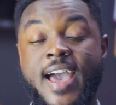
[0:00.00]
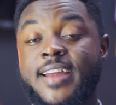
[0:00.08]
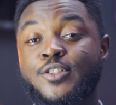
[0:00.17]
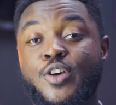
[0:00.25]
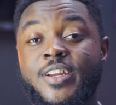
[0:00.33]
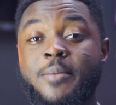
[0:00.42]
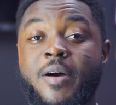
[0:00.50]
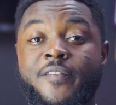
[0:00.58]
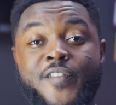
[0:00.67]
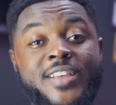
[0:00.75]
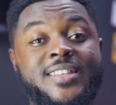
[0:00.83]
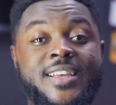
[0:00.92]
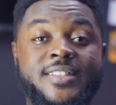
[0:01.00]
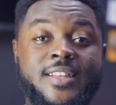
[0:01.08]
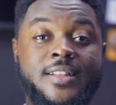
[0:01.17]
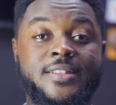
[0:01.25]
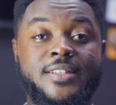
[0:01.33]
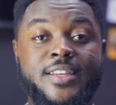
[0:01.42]
And talking about fixed
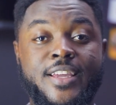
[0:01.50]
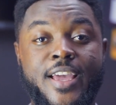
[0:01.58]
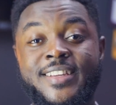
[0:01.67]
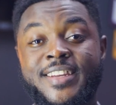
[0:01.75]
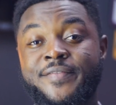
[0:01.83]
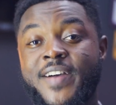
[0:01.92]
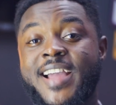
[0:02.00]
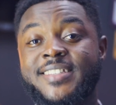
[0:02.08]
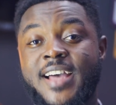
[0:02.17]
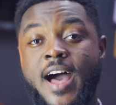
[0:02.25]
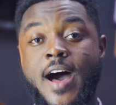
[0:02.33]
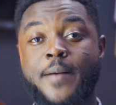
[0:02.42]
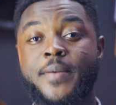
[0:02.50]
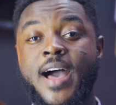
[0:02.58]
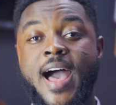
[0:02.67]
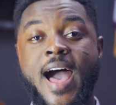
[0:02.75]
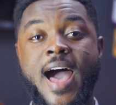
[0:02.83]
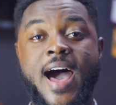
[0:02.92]
instantly, the Device Hub
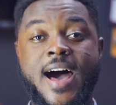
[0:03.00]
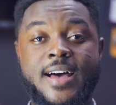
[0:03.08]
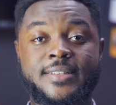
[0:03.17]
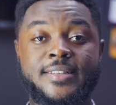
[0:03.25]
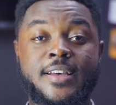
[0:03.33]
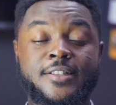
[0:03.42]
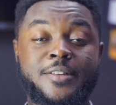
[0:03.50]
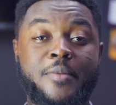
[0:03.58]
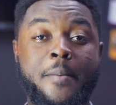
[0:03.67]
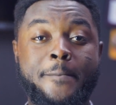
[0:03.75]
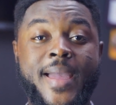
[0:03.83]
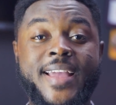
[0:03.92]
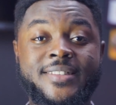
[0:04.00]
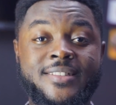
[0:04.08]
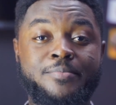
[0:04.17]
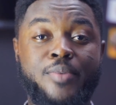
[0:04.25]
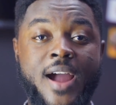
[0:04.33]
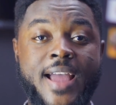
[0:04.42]
has some
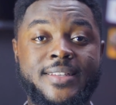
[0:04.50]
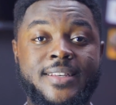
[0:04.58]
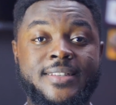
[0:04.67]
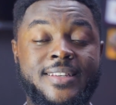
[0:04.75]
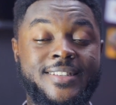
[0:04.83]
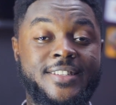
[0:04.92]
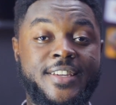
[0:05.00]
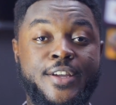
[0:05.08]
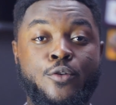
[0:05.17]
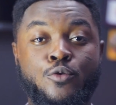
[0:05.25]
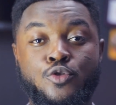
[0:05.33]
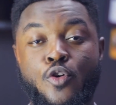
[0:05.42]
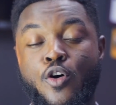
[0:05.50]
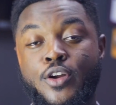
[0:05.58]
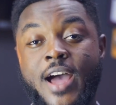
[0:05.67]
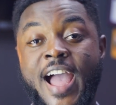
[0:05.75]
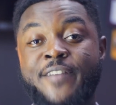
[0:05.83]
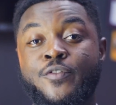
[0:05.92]
amazing prices and deals
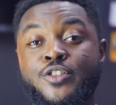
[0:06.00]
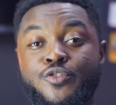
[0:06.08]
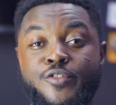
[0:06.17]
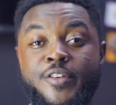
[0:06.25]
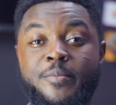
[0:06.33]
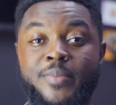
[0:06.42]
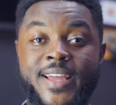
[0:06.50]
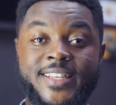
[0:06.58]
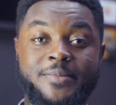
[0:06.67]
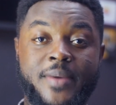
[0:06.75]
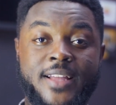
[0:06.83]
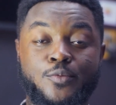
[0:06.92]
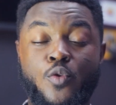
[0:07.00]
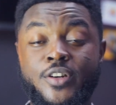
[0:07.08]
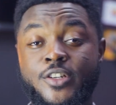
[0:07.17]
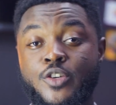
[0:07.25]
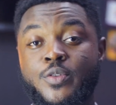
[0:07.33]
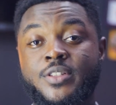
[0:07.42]
on iPhone screen replacement. What
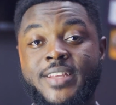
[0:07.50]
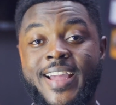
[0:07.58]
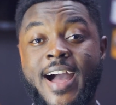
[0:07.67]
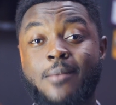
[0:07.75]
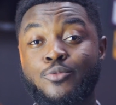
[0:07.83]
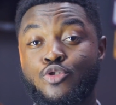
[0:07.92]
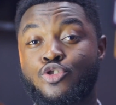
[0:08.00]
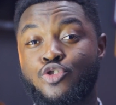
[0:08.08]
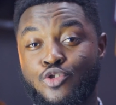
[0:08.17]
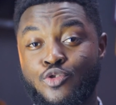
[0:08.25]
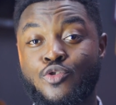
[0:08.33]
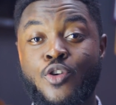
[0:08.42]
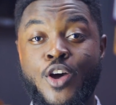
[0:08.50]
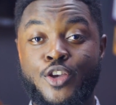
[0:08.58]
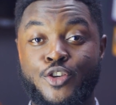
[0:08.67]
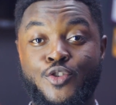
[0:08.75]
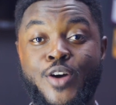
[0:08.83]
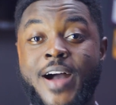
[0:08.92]
they do is they come to you.
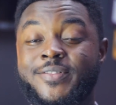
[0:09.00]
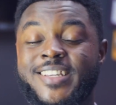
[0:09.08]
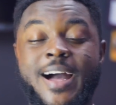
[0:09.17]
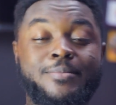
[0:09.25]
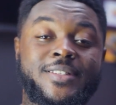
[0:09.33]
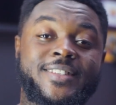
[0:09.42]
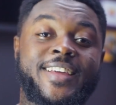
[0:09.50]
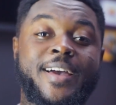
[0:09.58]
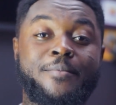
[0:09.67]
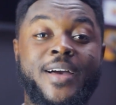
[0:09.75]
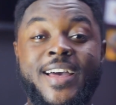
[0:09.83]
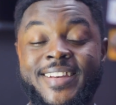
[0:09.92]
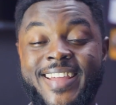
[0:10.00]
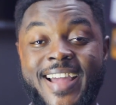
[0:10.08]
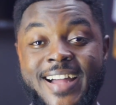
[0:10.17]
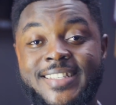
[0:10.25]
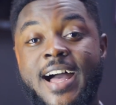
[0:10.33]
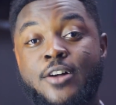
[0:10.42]
You don't have to come to them. They
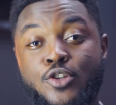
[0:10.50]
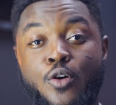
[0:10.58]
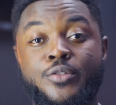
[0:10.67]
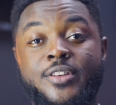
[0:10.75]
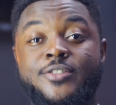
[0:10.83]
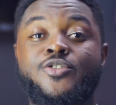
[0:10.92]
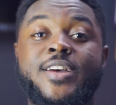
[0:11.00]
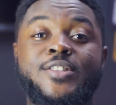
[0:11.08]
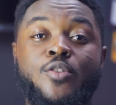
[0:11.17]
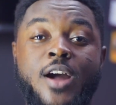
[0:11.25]
cut out all the stress.